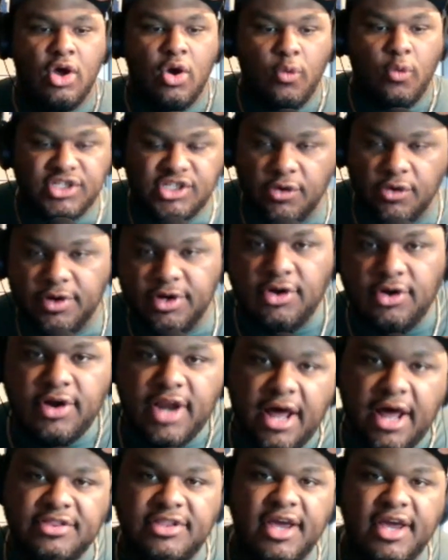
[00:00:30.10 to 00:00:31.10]
What's going
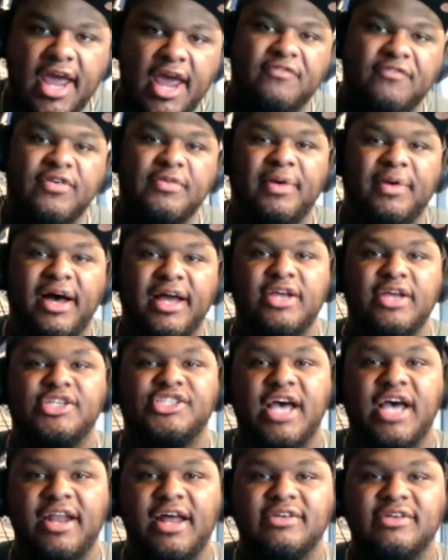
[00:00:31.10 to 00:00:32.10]
on out there, everybody?
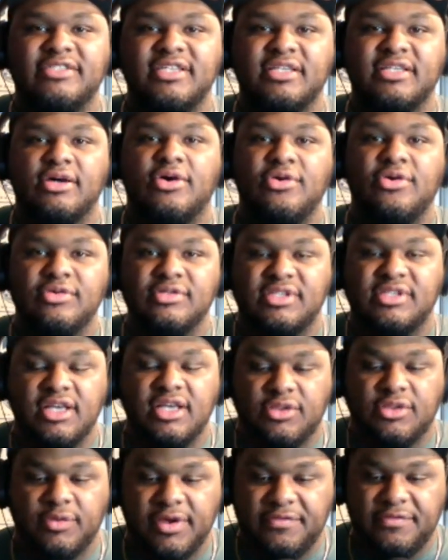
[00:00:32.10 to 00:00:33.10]
Shout out to the whole
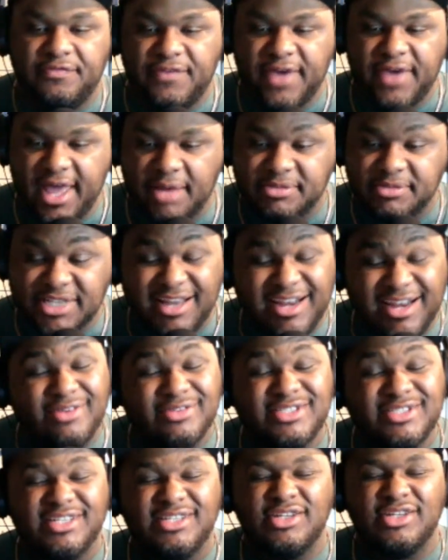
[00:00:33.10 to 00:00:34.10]
C3 fam. Shout
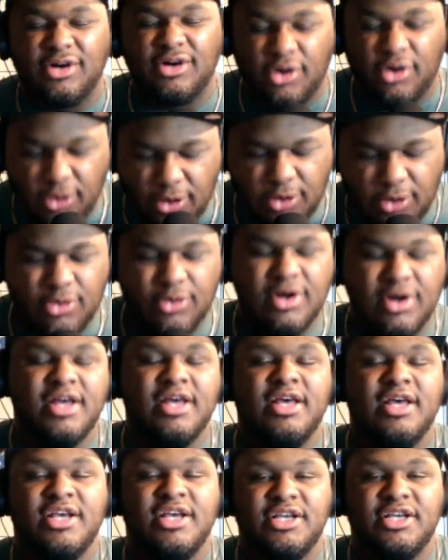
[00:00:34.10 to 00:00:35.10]
out to the whole
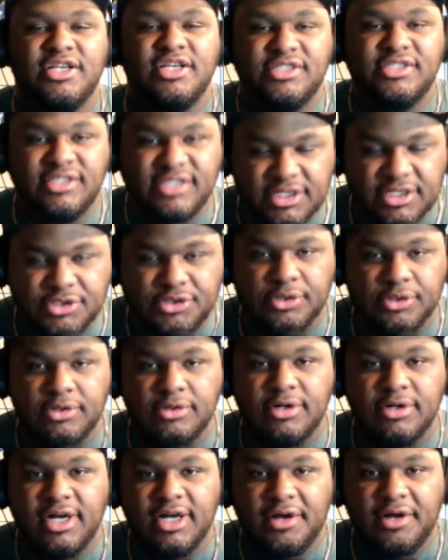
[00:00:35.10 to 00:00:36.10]

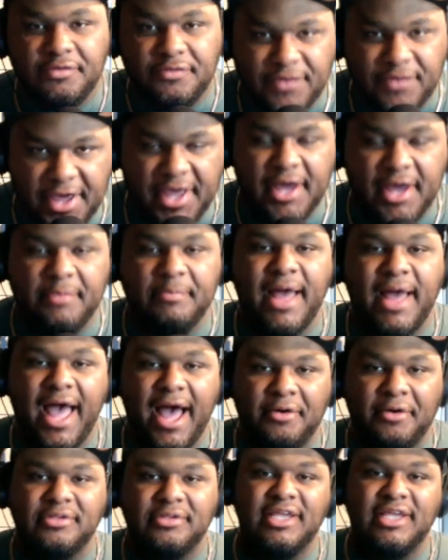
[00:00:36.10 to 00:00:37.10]
Central fam
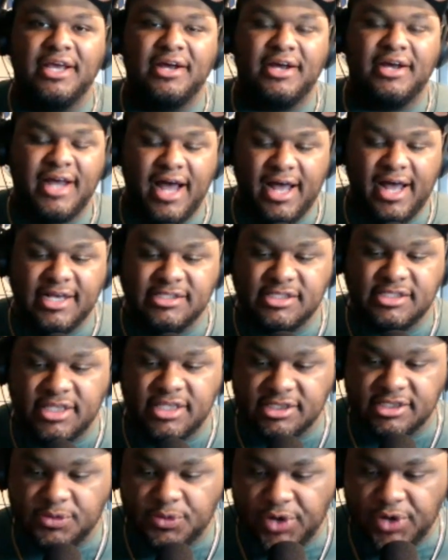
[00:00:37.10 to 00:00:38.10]
out there, guys.
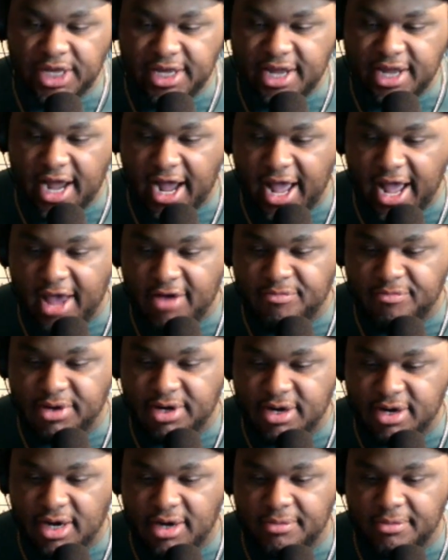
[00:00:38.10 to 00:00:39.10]
This week, I have
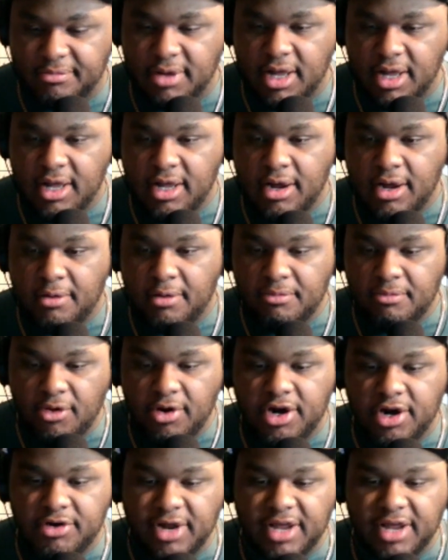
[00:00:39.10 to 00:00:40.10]
become
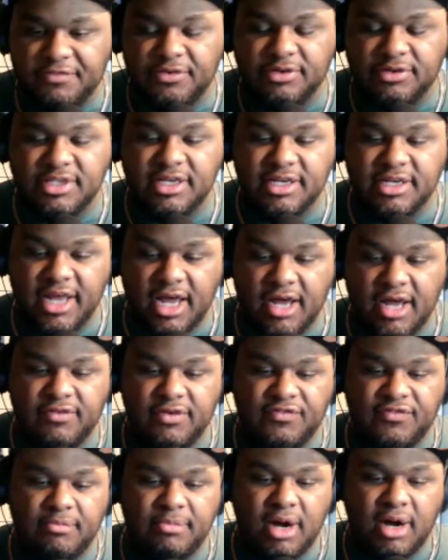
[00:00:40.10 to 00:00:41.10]
more grateful than
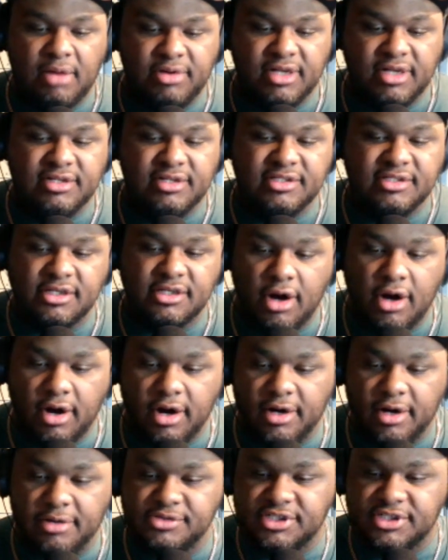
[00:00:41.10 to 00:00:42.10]
ever for my brothers in
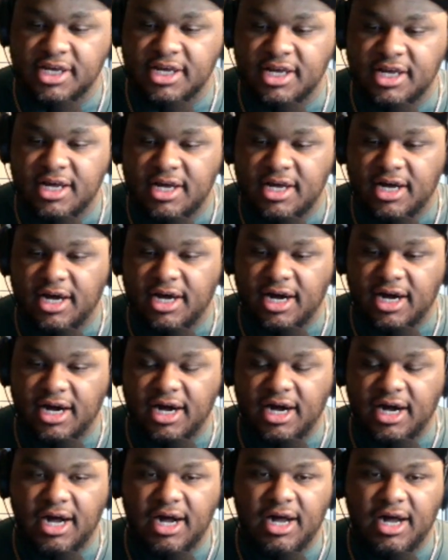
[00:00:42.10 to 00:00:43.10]
arms,
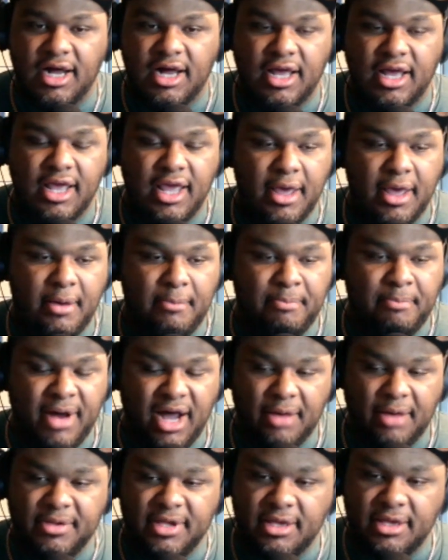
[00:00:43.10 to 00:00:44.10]
uh,
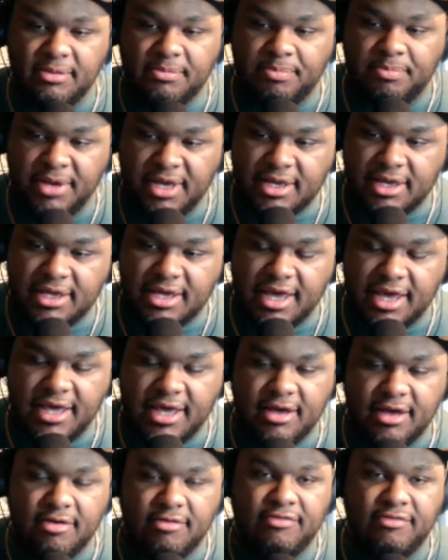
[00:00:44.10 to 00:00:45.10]
Bobby, Big
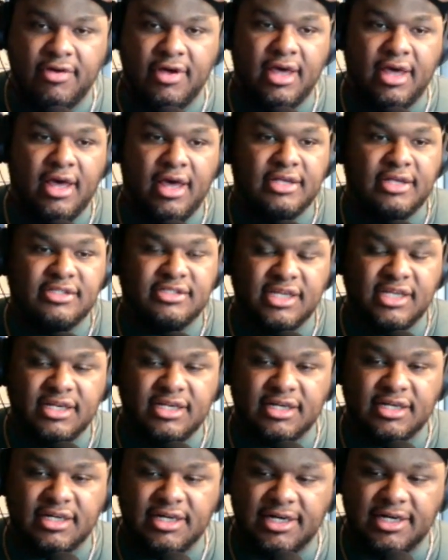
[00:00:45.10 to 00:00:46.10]
Kev, C
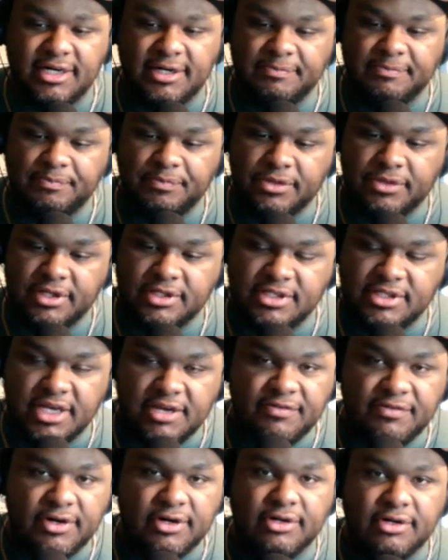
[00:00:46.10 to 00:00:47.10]
Dub,
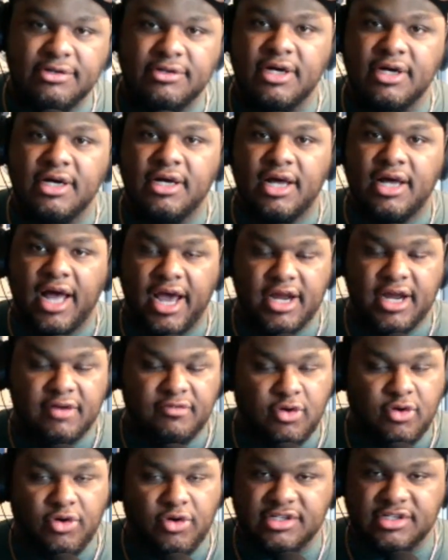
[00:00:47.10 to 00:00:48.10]
Steve O, and
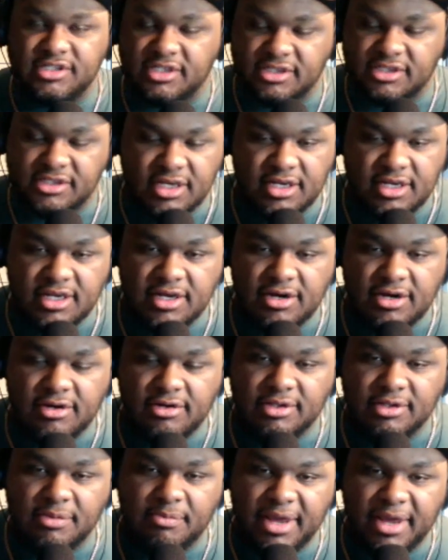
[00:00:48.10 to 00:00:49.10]
of course, the
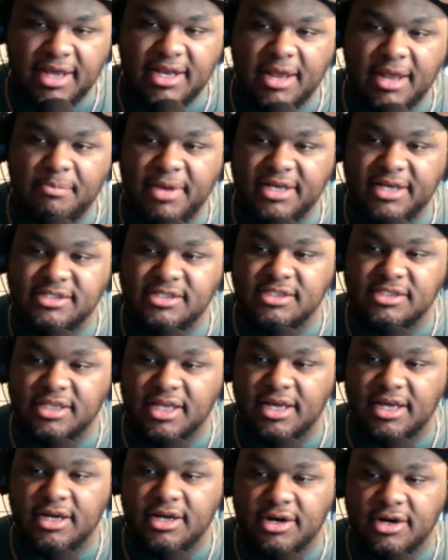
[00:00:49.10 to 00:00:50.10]
CEO, the man that makes this
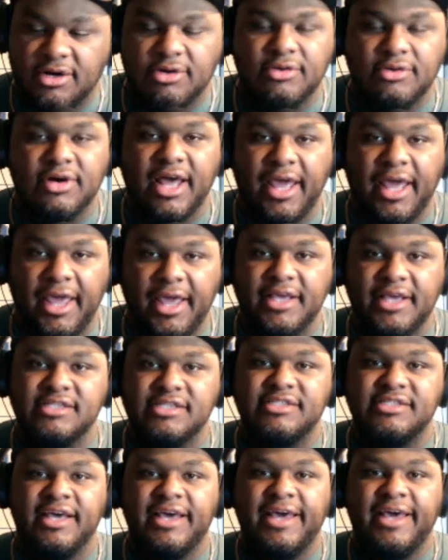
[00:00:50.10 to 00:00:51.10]
thing go,
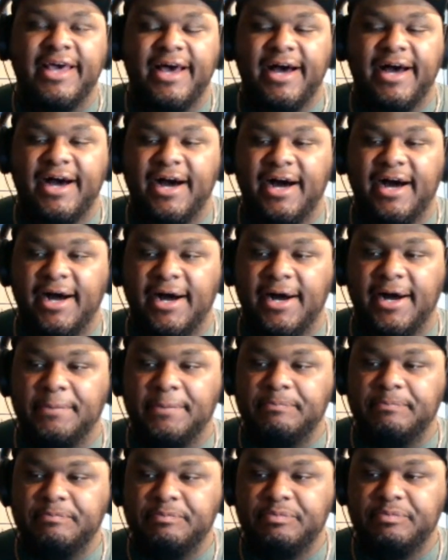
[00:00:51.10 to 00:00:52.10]
Hayes.
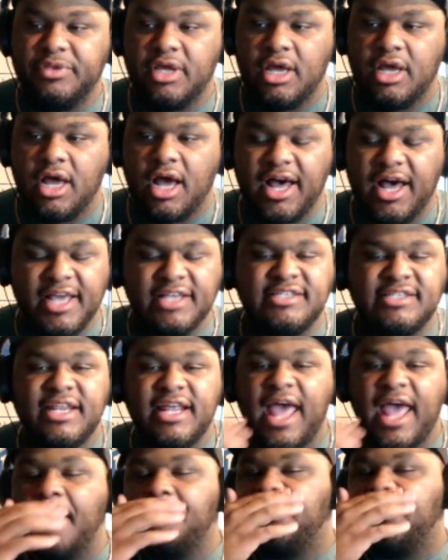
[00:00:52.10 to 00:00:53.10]
Um, an
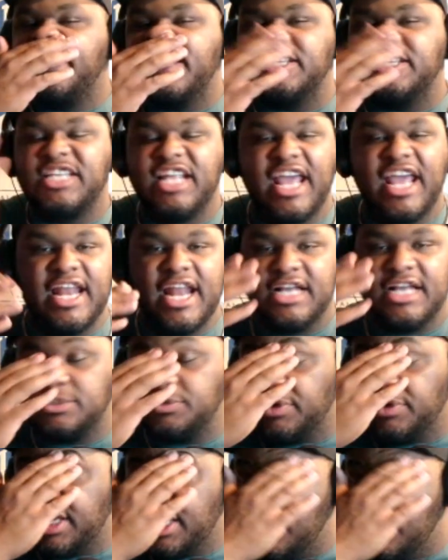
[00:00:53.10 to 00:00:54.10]
incident happened yesterday, and I
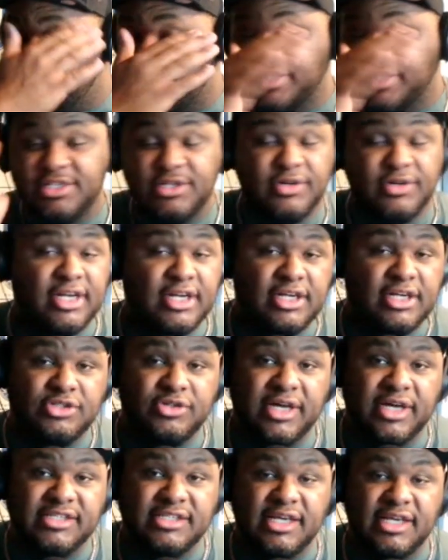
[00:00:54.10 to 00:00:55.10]
just want to get right to it and
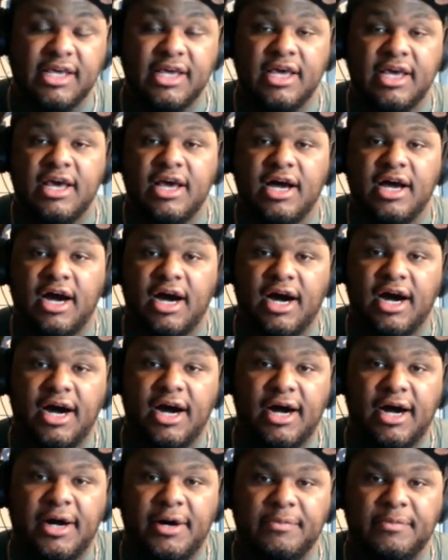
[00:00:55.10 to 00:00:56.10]
address it.
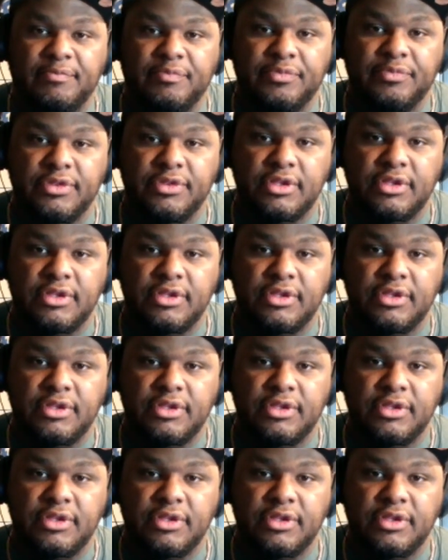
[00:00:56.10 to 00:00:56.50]
Um,